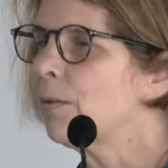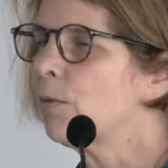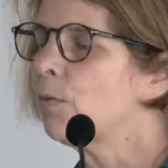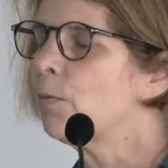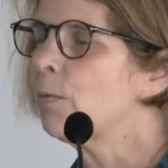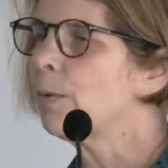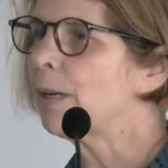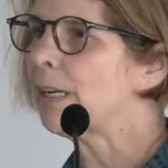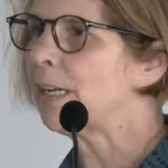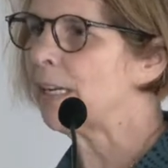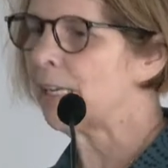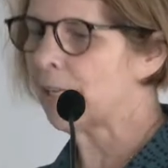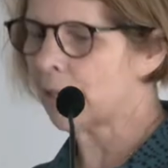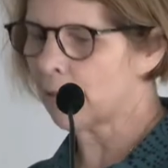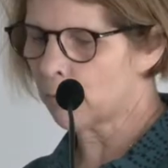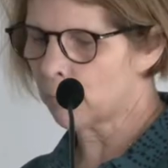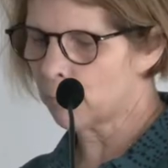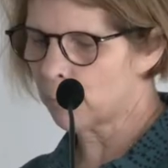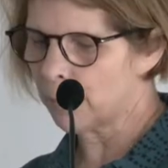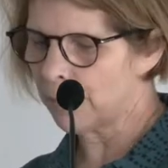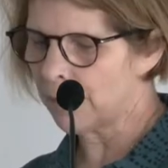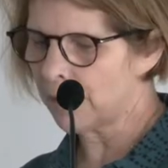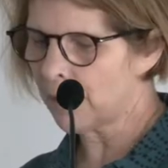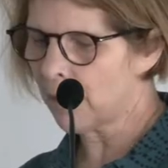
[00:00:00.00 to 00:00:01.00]

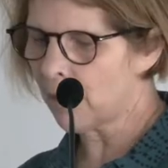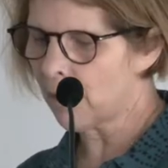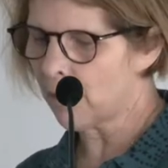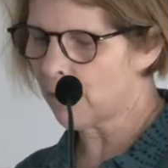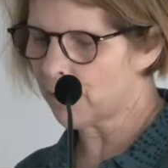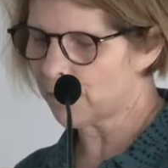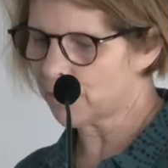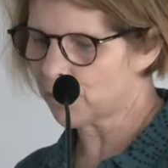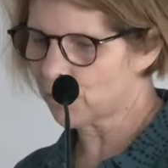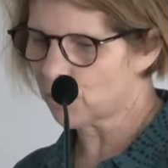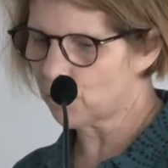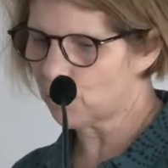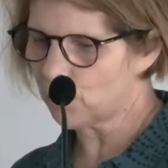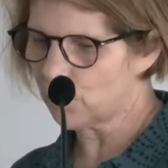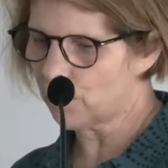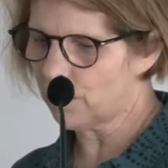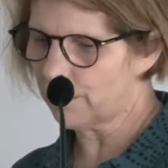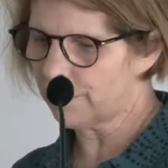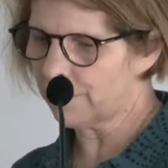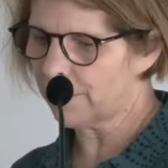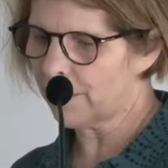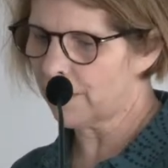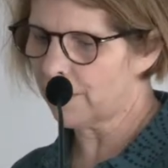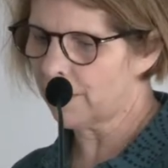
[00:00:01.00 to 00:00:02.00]
we ask
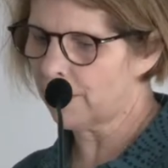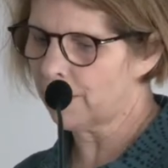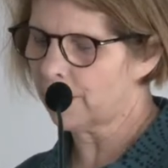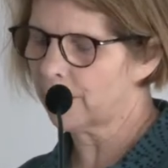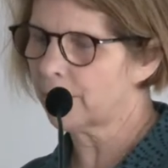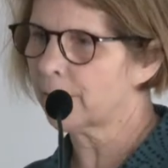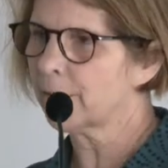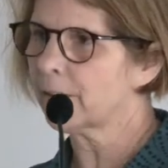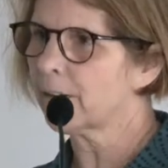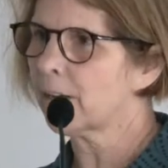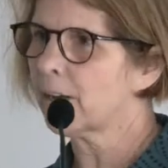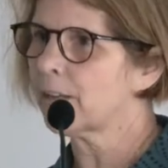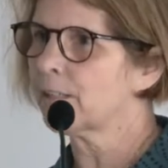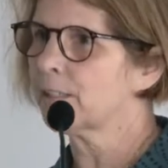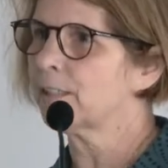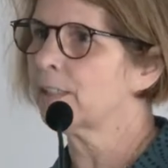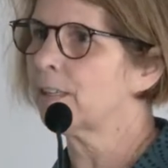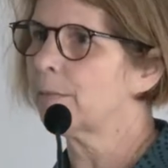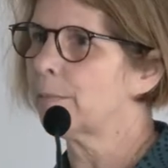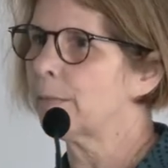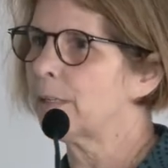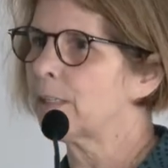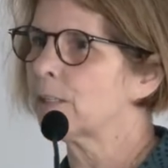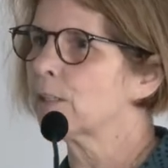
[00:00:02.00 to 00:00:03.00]
all of our
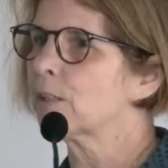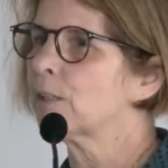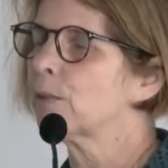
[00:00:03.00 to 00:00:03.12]
customers,